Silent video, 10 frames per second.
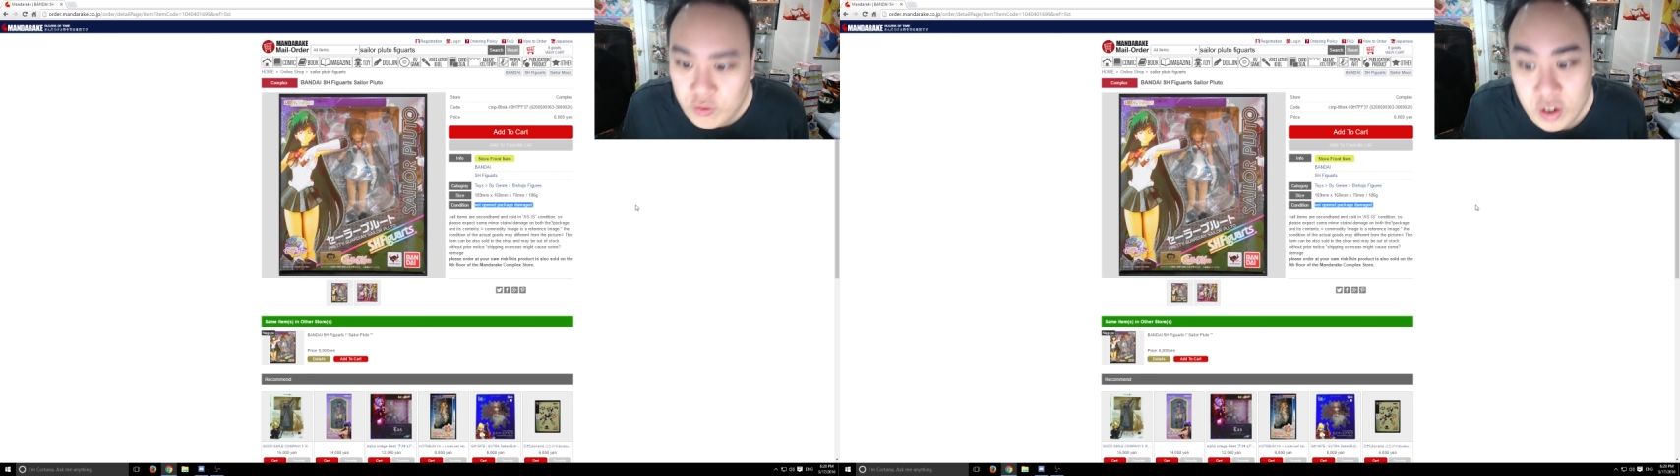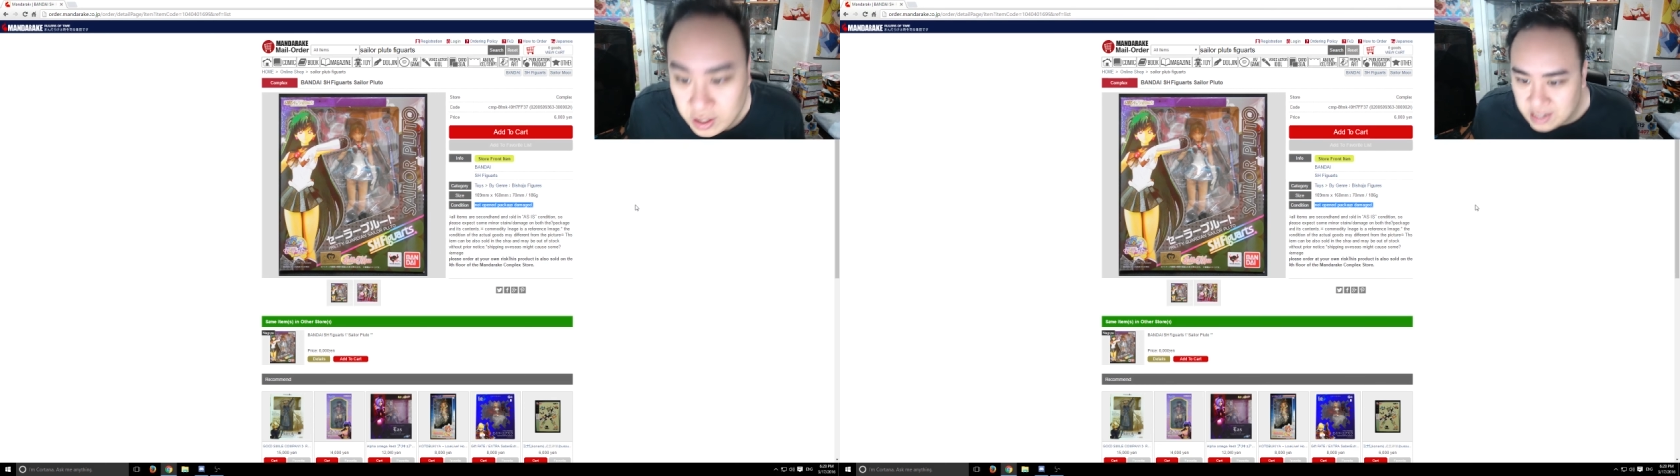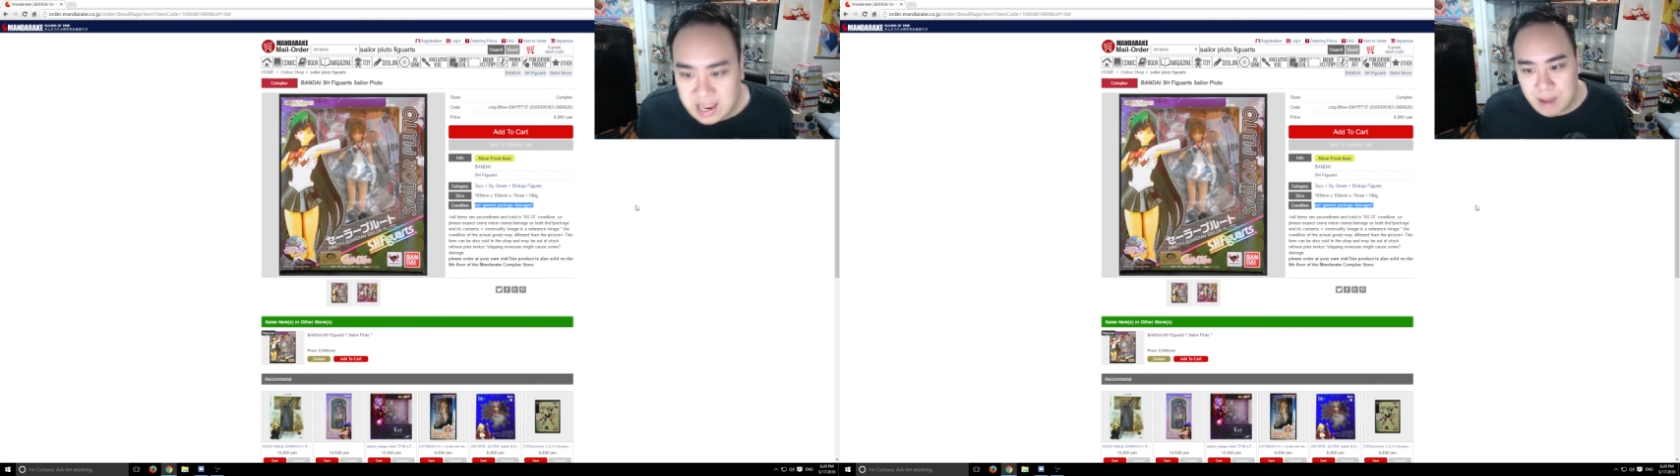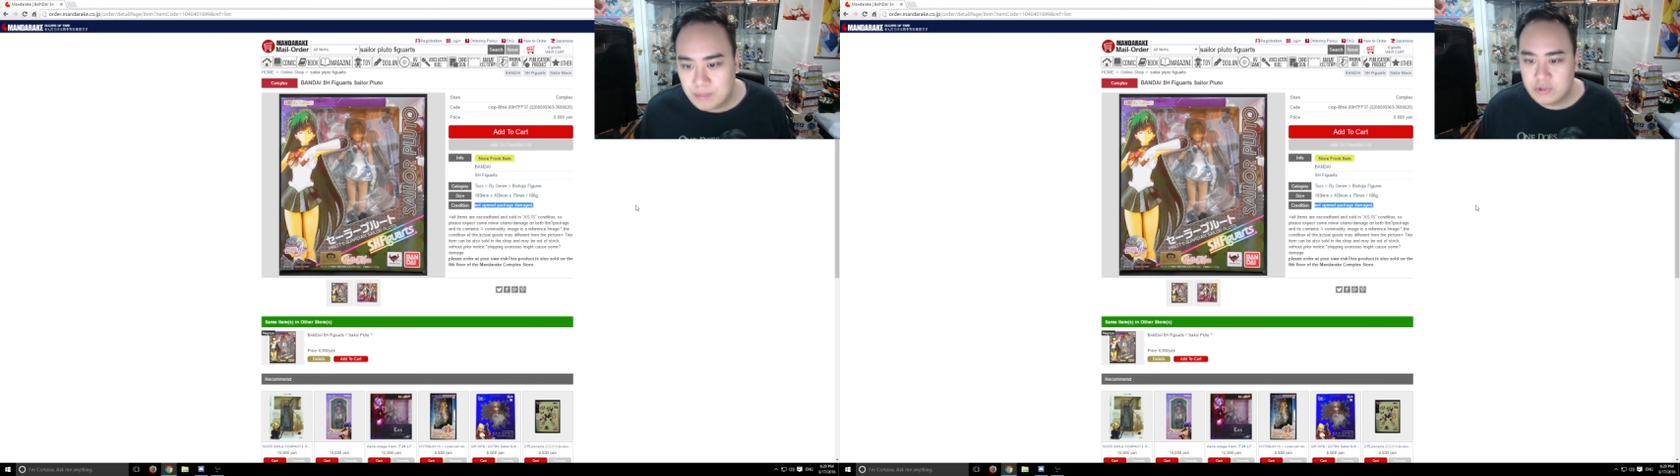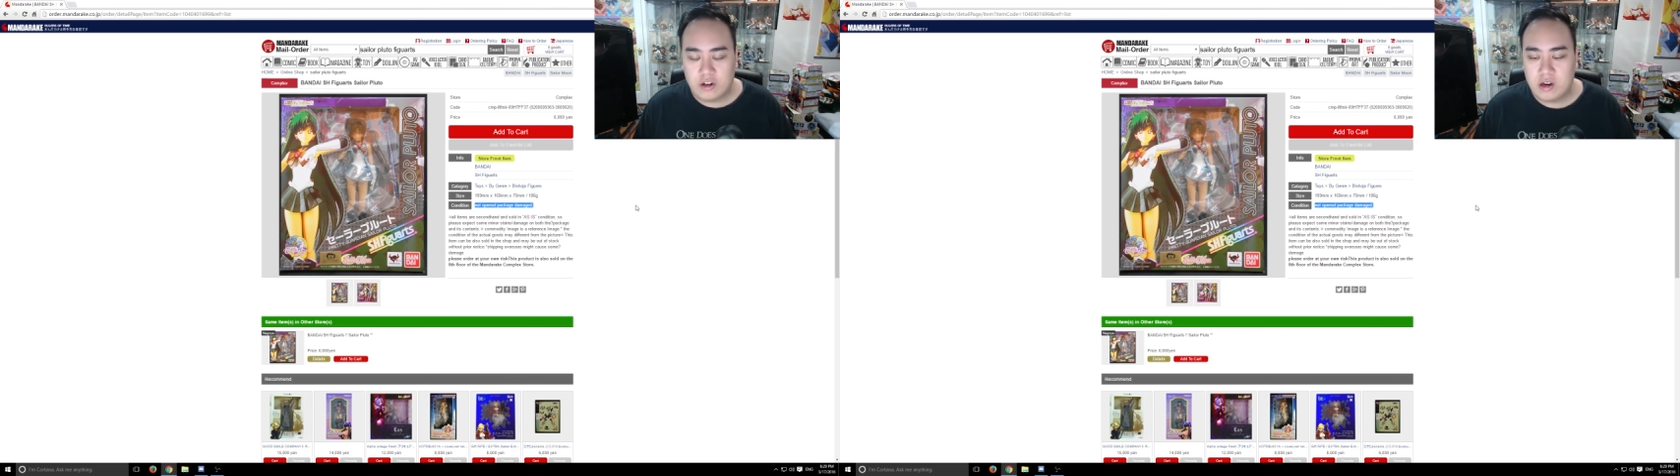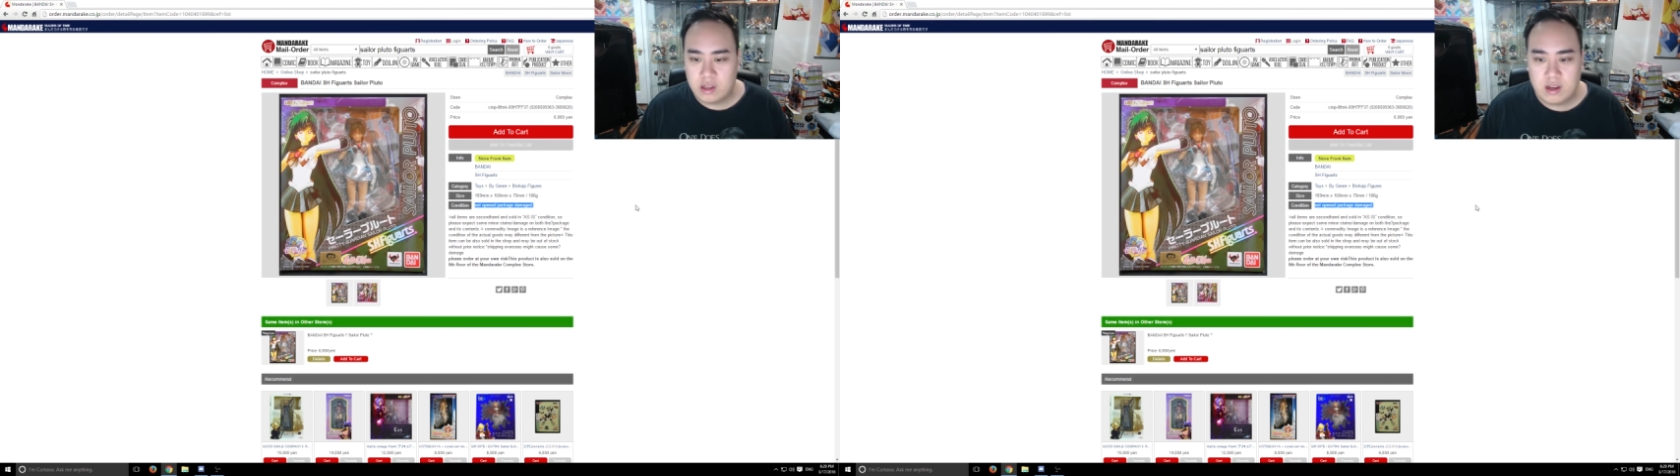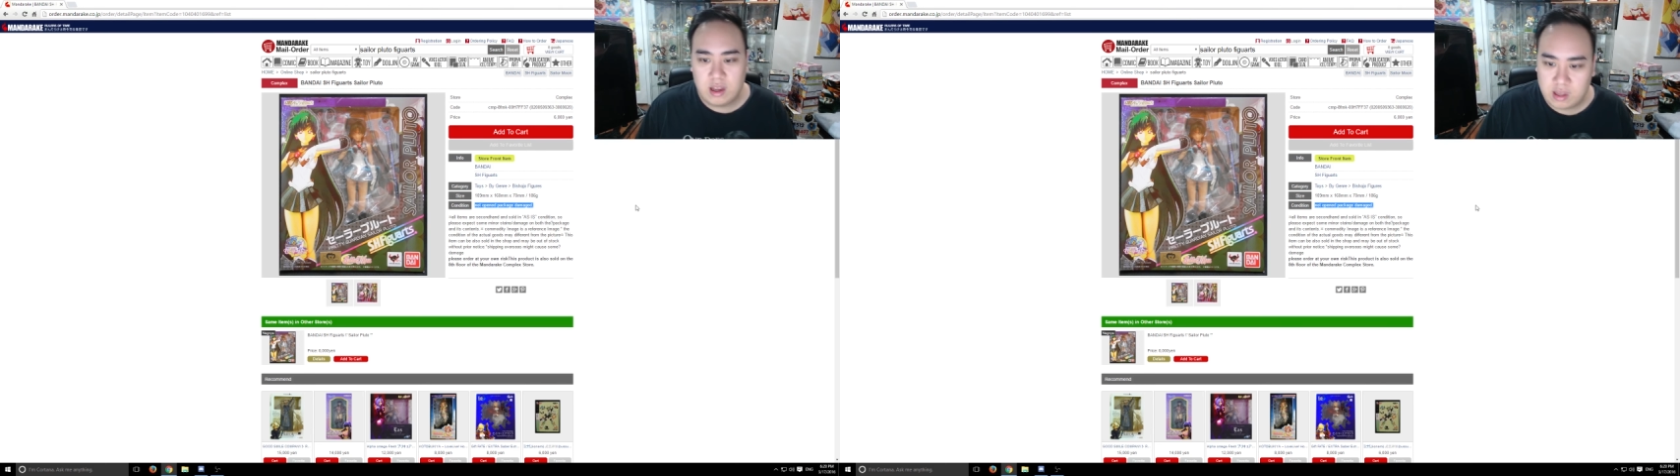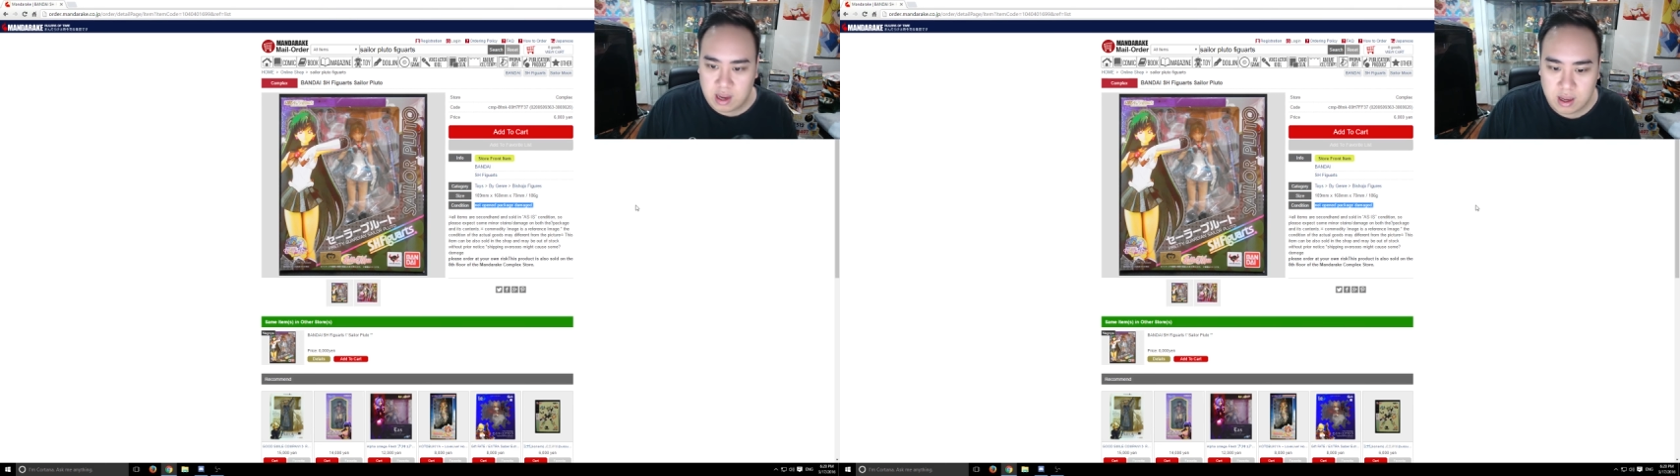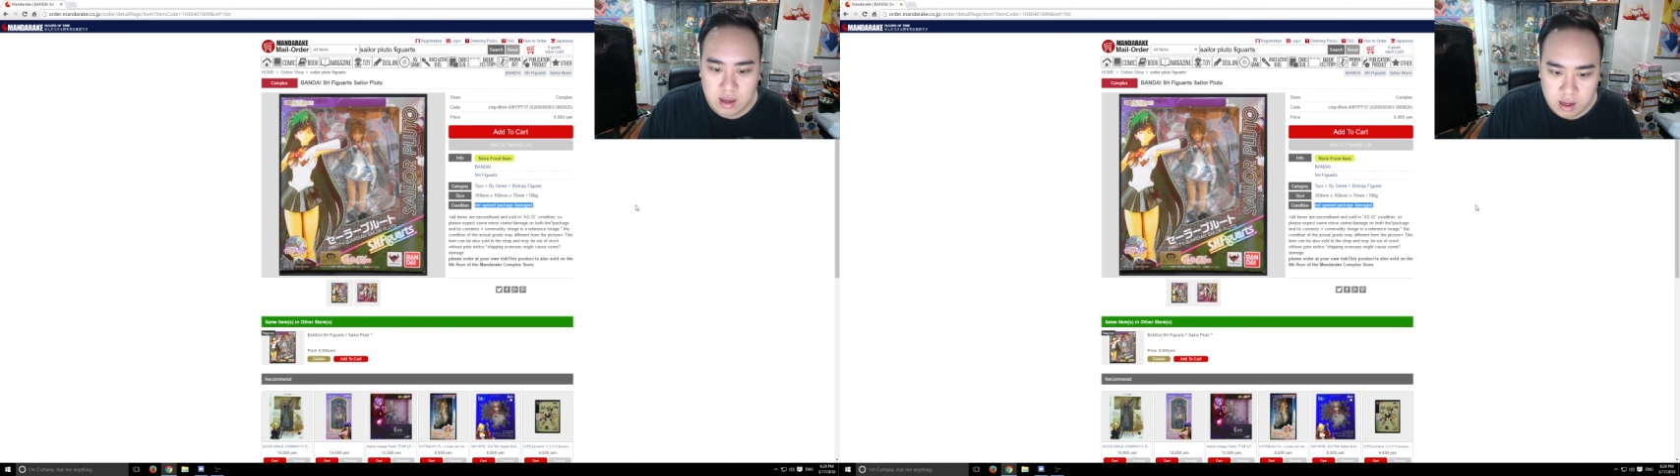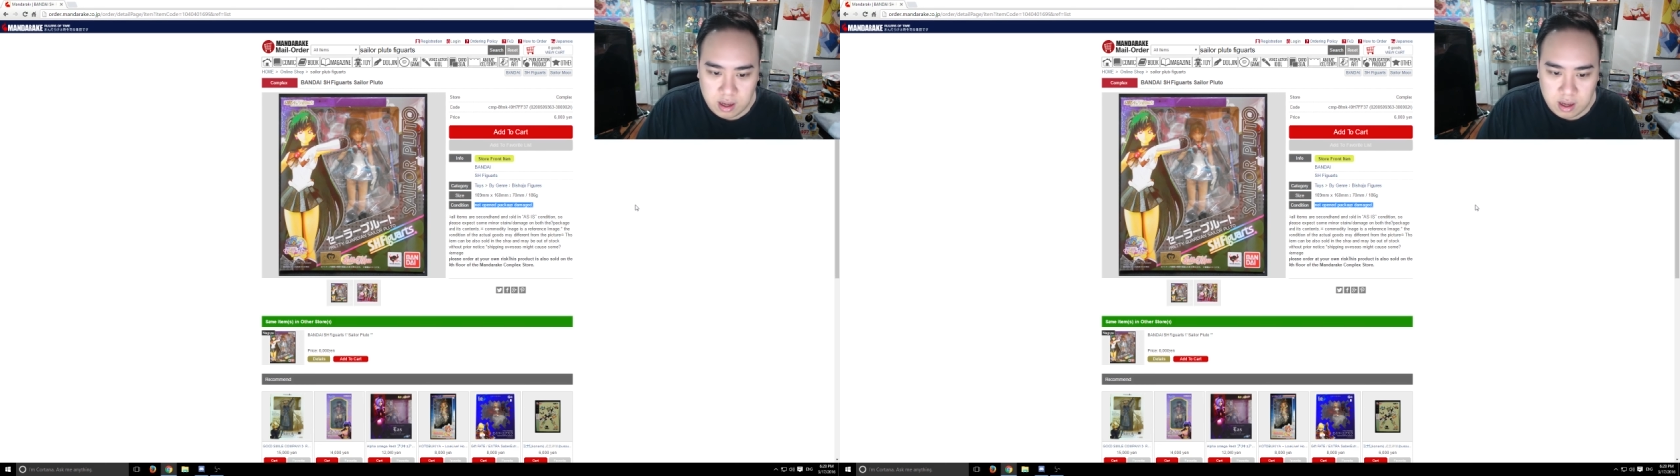really damaged or anything like that.